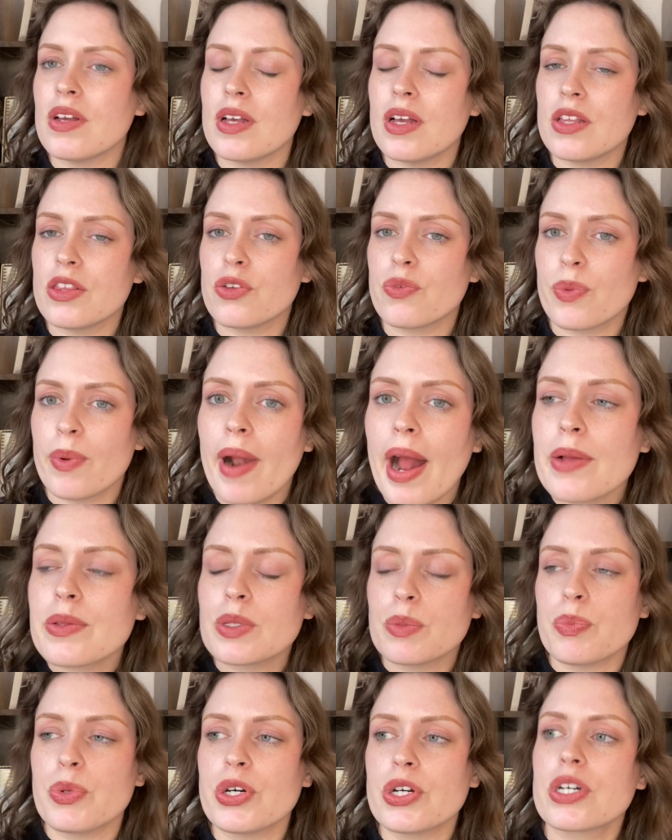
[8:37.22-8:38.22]
throughout the
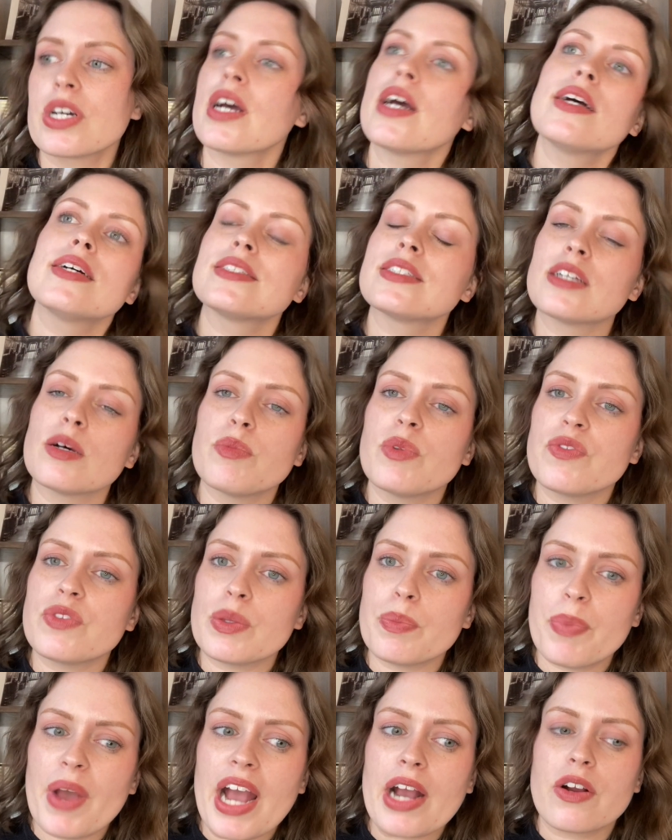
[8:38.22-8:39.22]
book some of the
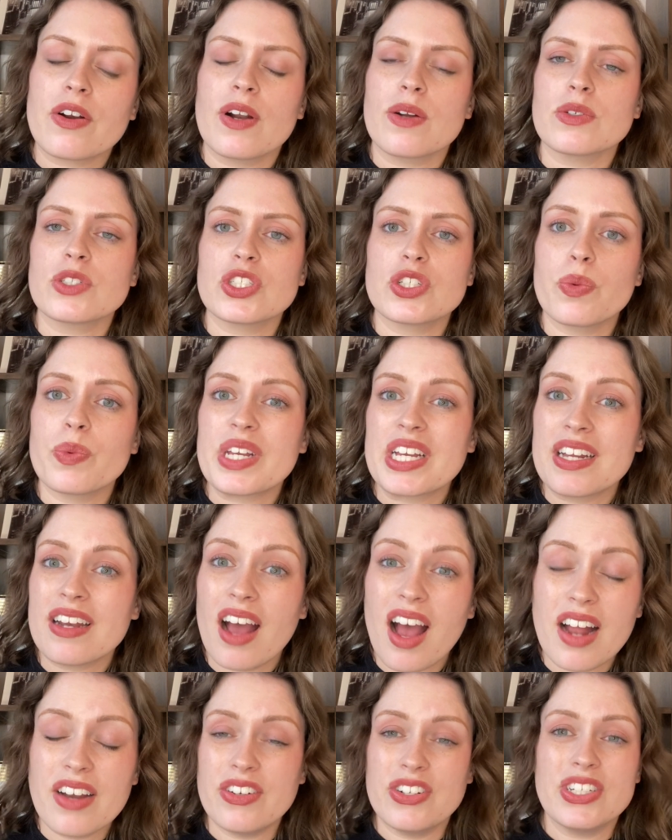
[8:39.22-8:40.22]
background so we can
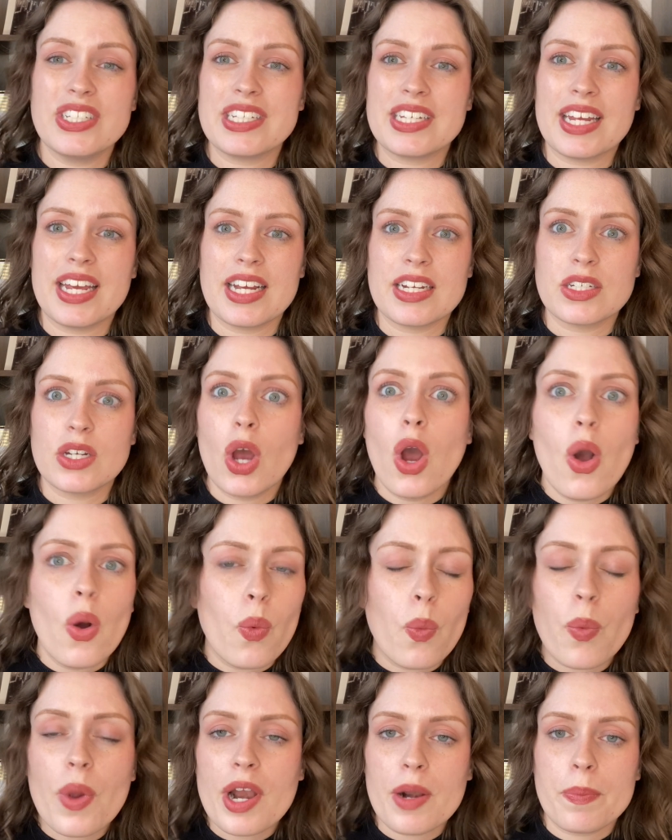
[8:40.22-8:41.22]
understand
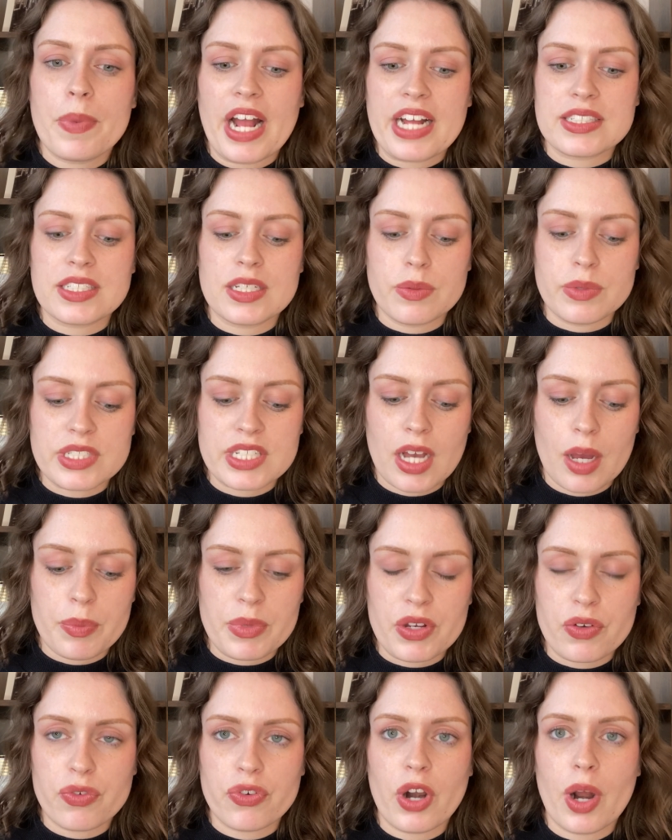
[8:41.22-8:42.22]
where Patsy was
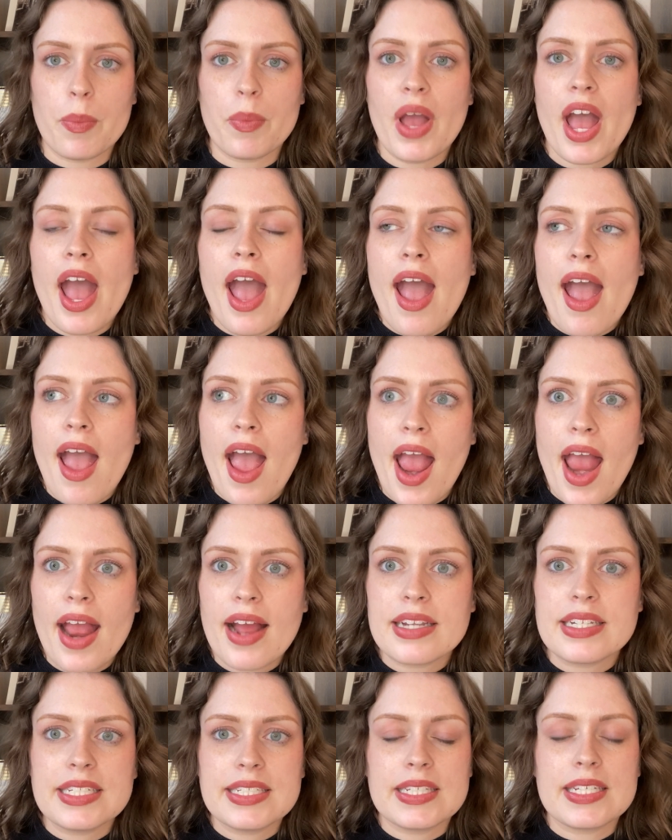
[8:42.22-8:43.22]
coming from
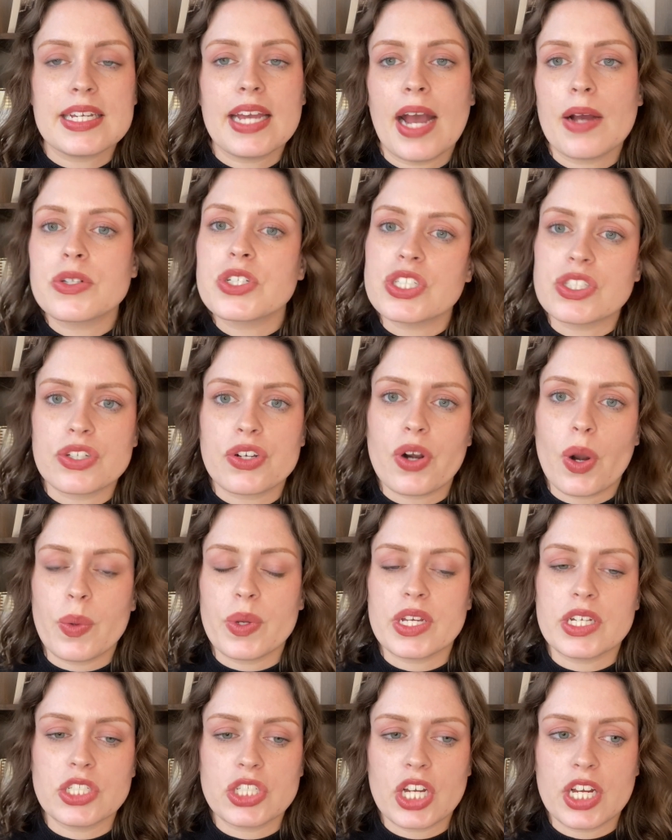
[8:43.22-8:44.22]
and see how she's growing
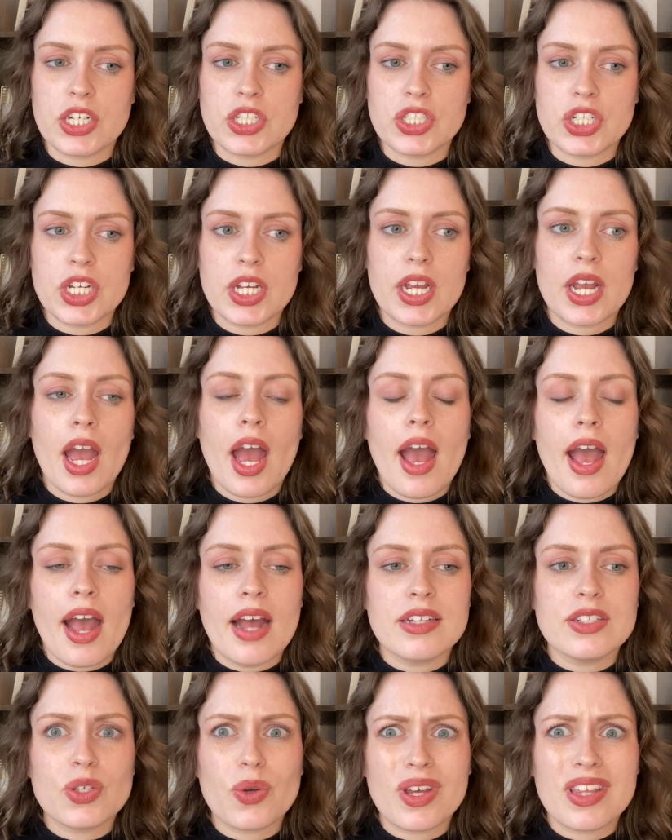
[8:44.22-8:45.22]
and changing. And
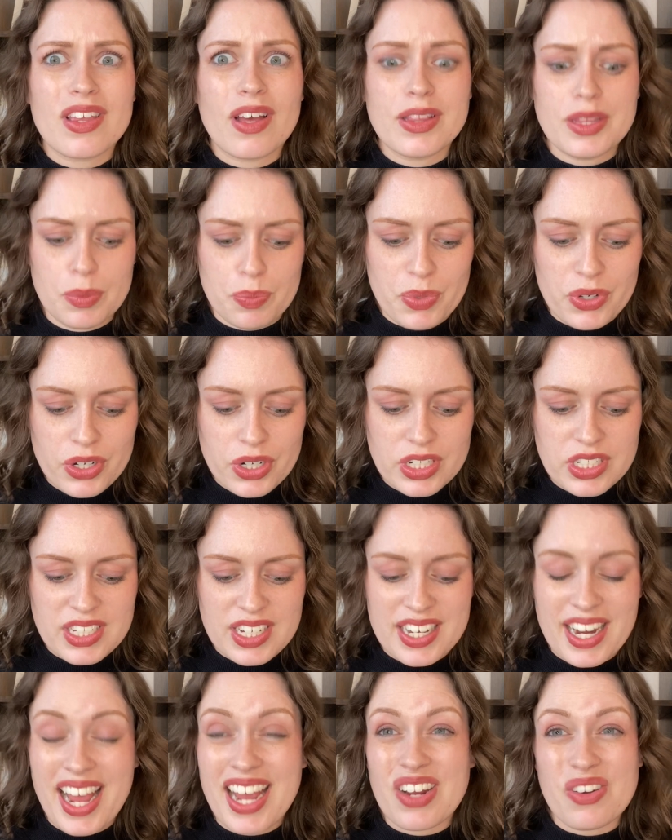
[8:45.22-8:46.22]
so I thought the book
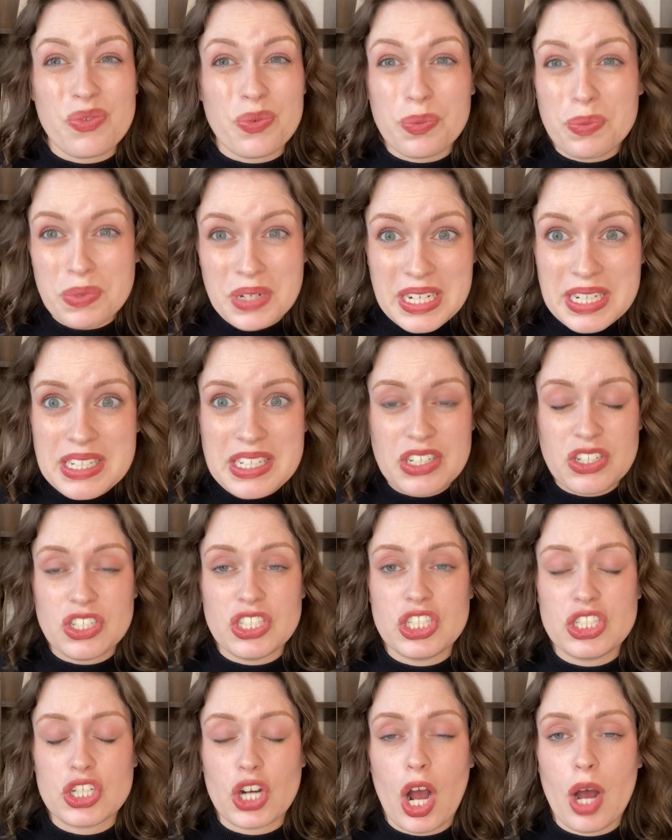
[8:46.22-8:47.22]
did a really good
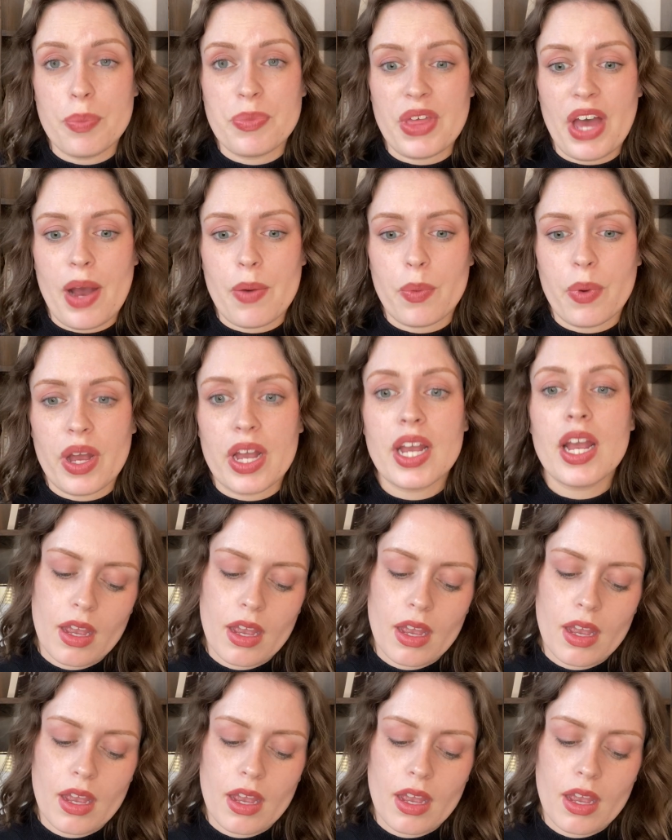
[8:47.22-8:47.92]
job that way.